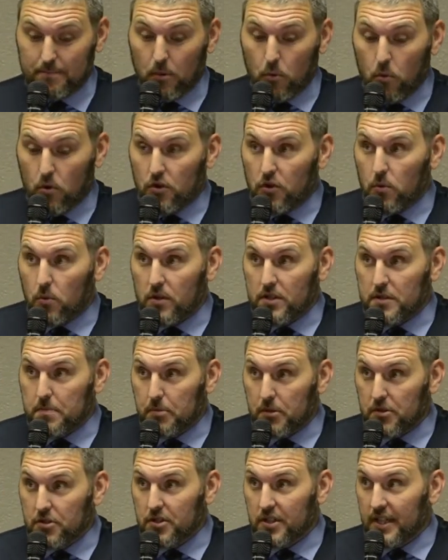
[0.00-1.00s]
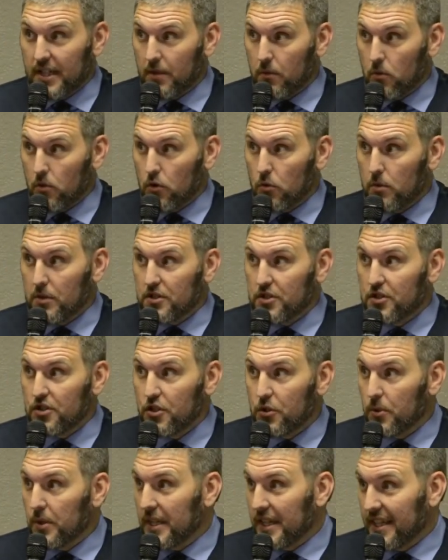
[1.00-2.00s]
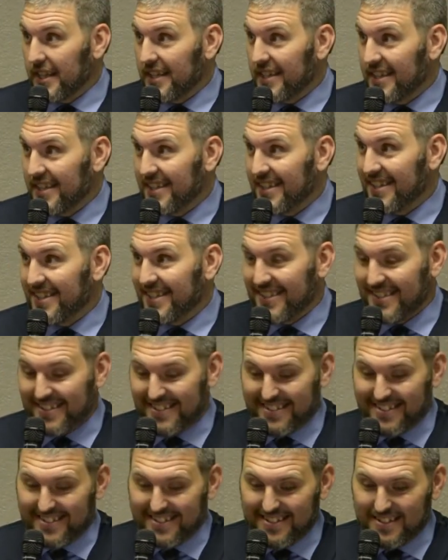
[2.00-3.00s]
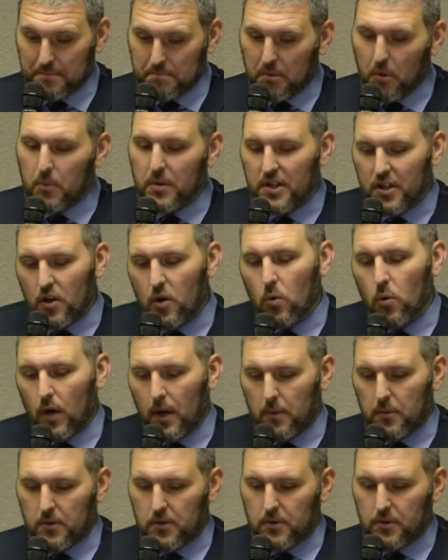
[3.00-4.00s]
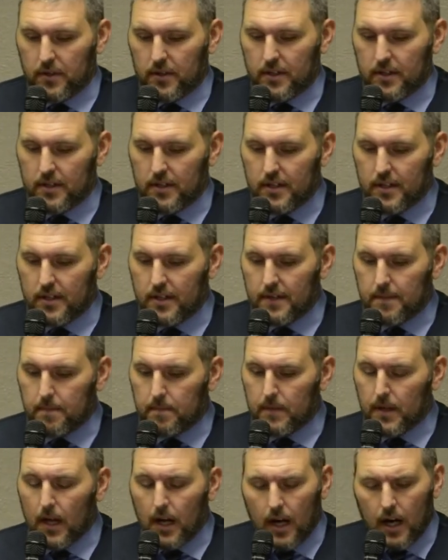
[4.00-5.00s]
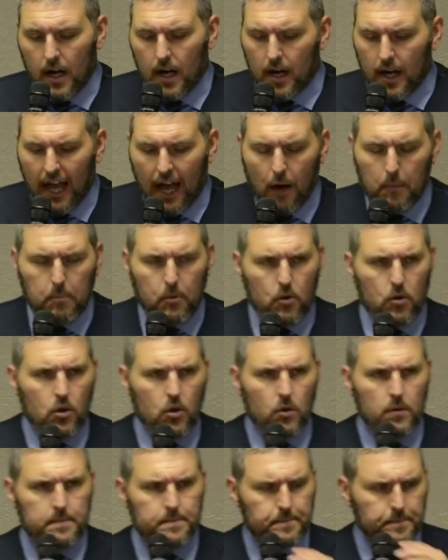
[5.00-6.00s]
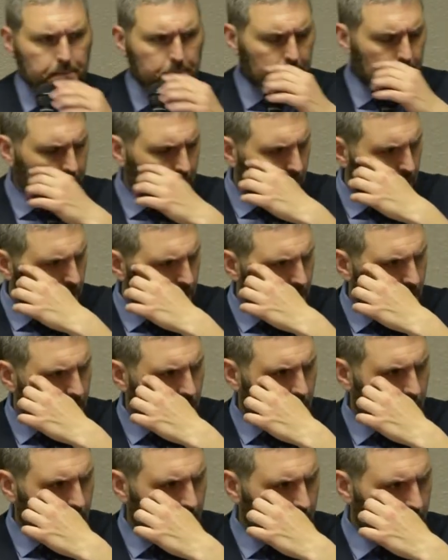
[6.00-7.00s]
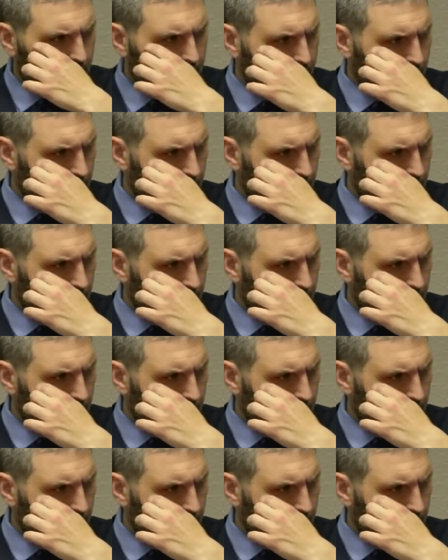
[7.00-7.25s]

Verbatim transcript: But we're the ones pushing it. We're the ones doing it. But we know why we're doing it. Uh, Alberto, uh,